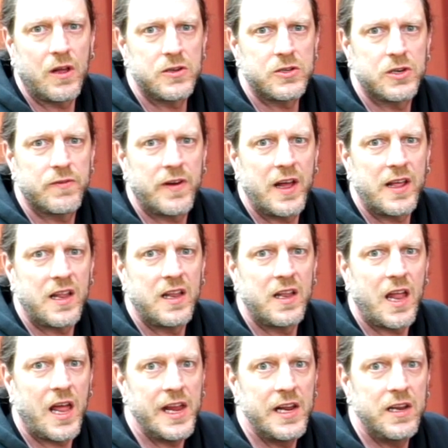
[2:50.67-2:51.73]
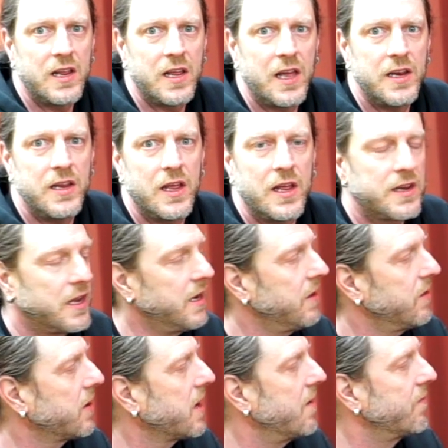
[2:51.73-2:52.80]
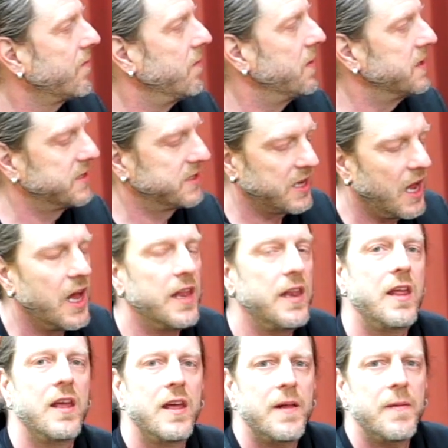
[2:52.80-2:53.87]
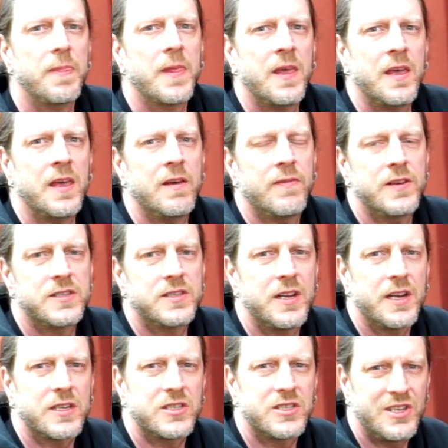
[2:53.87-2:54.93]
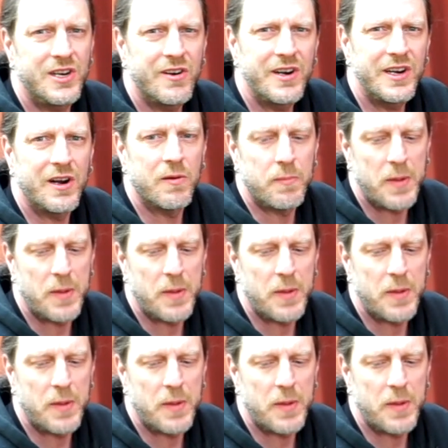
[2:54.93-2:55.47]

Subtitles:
ultraviolet light, and it can either come from the sun if it's an exterior